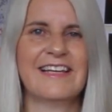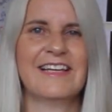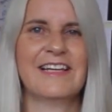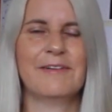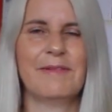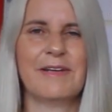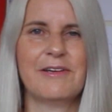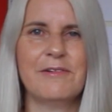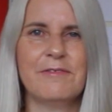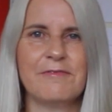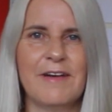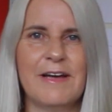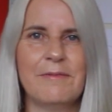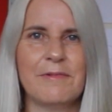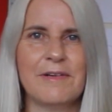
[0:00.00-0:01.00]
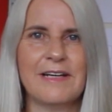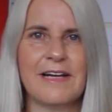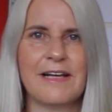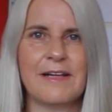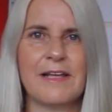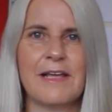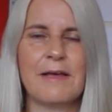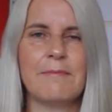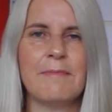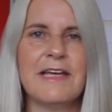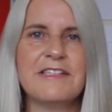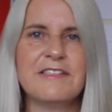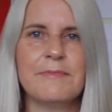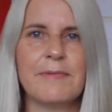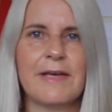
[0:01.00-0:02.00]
It'd be good fun, wouldn't it? Imagine